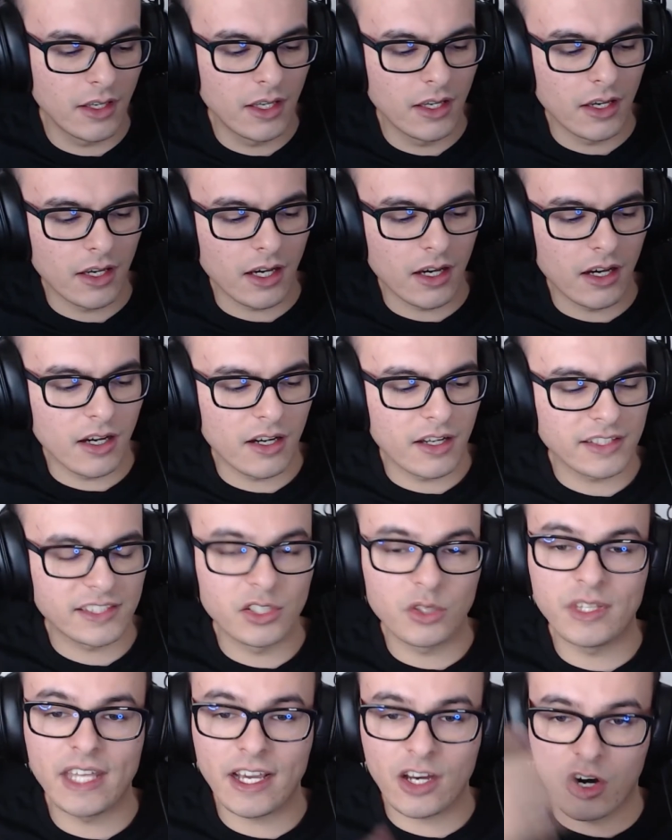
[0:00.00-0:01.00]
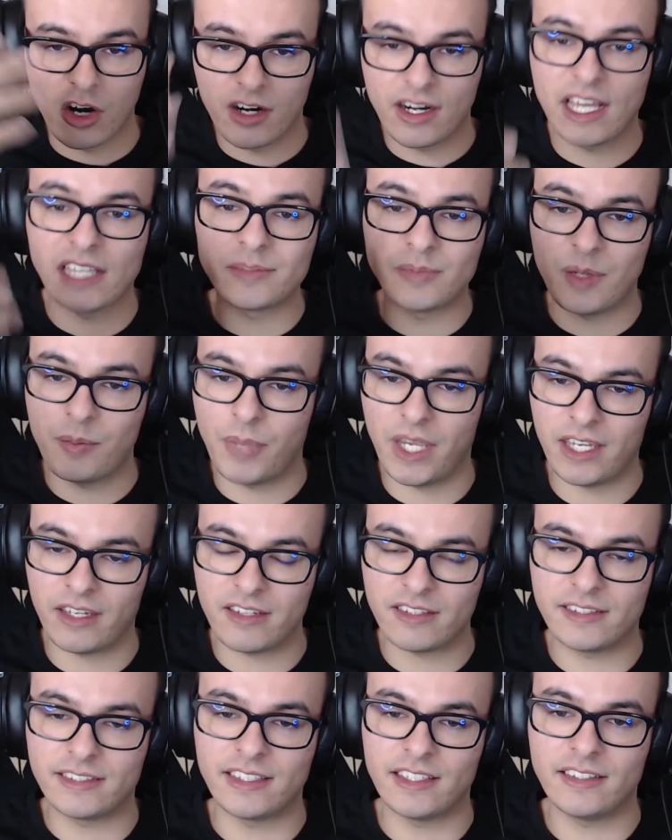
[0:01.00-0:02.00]
So that card has been
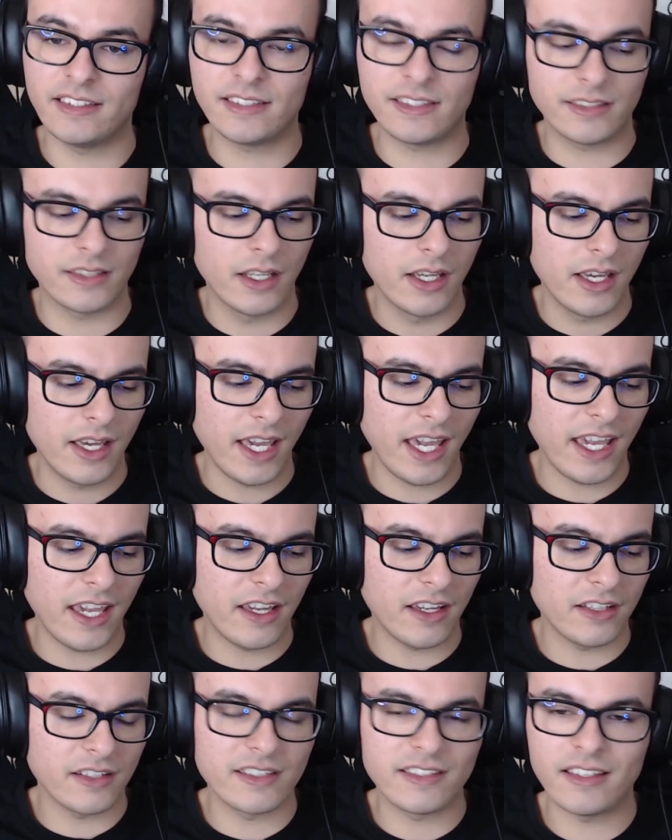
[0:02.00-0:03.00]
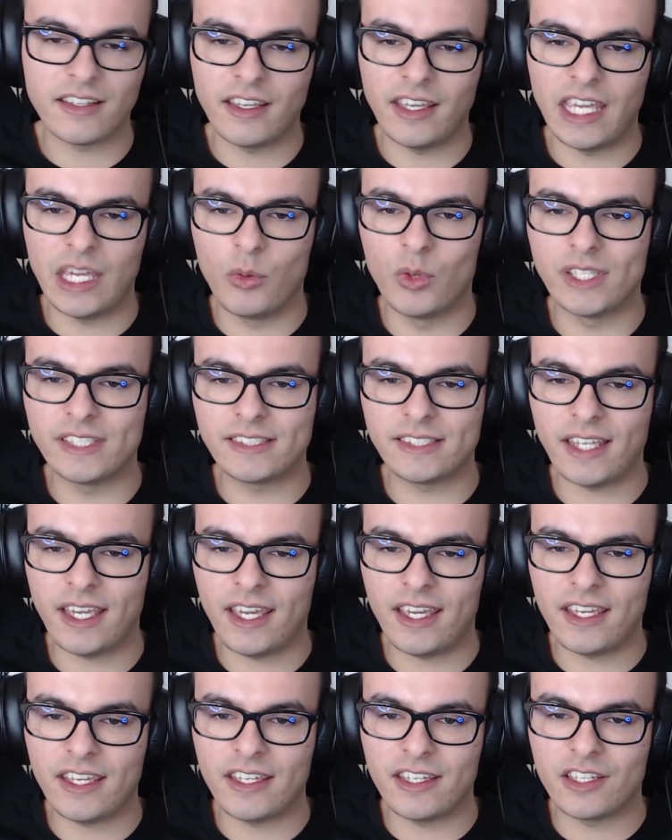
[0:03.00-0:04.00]
banned since, and it was
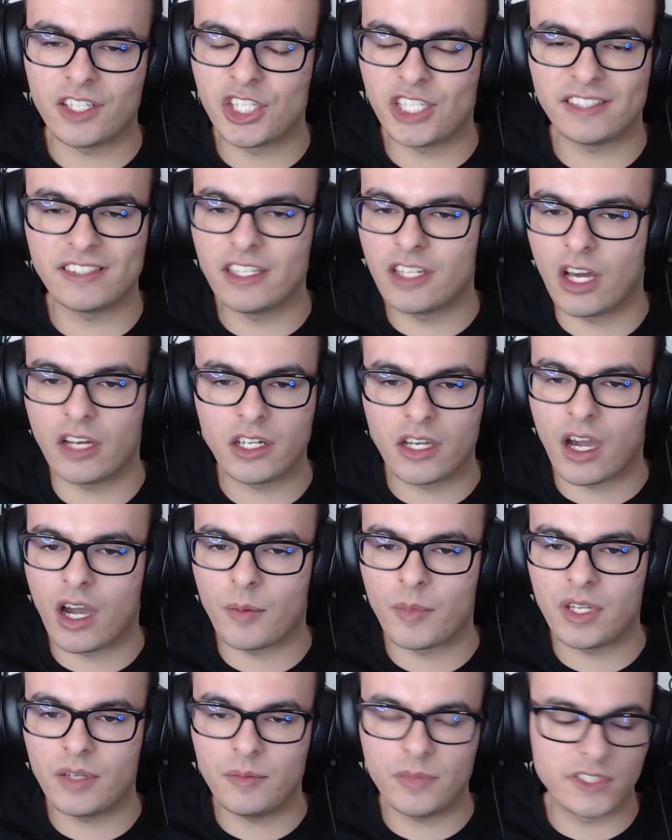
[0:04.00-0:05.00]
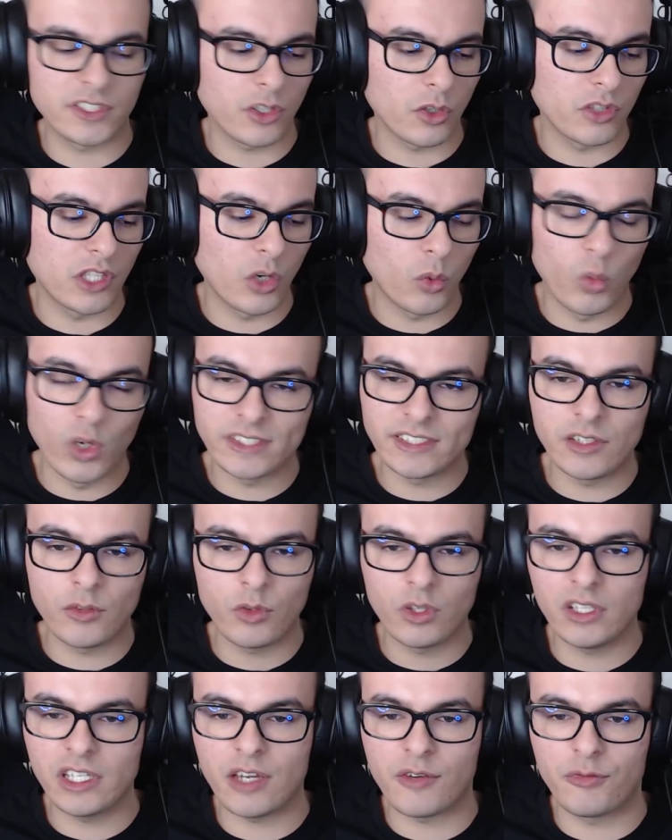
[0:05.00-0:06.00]
just an uncommon, so there wasn't
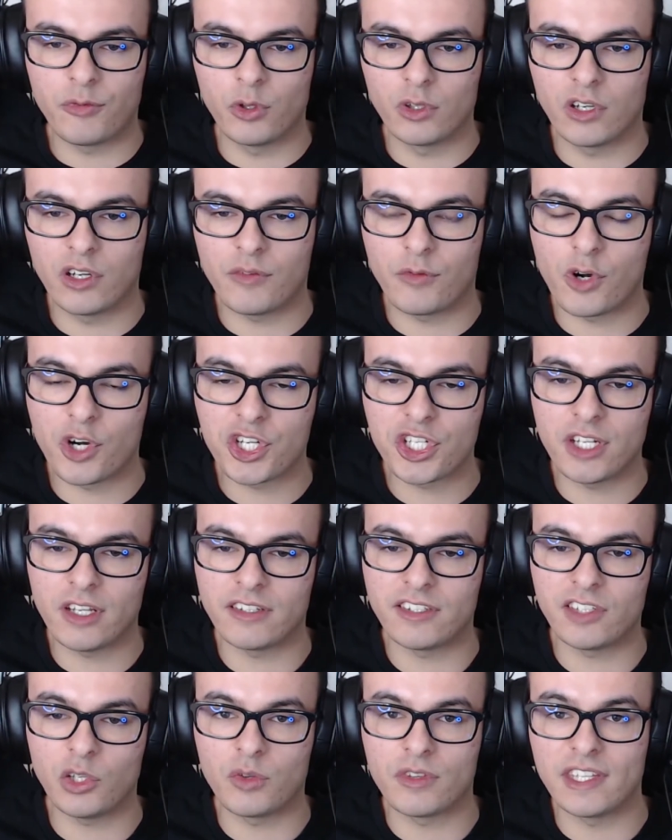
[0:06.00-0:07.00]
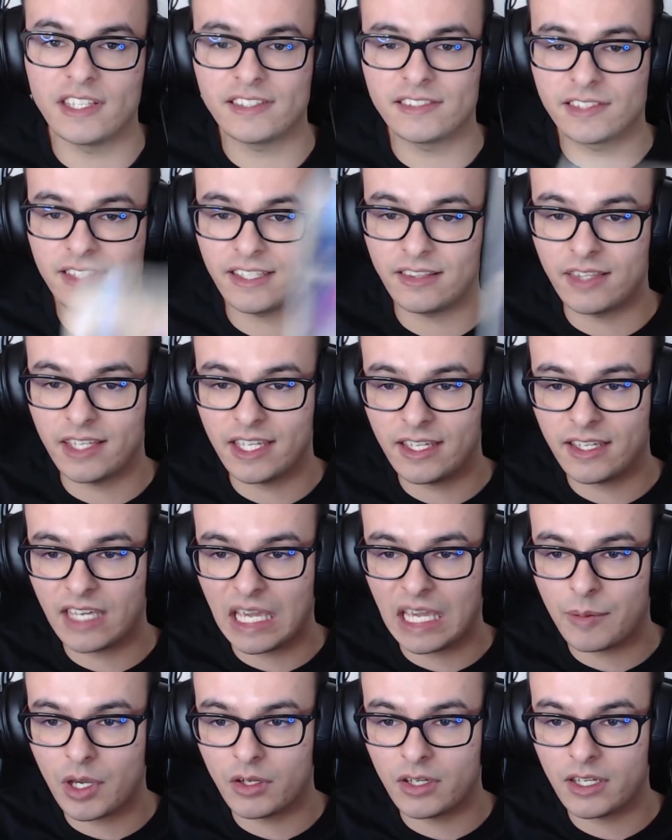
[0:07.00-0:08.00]
really a full art version until this thing
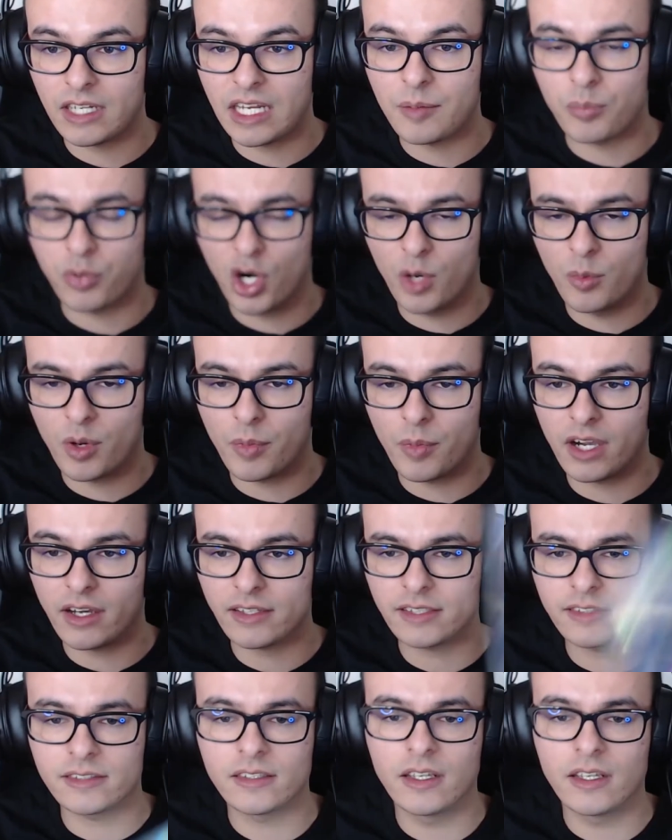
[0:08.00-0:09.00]
came out in a promo box,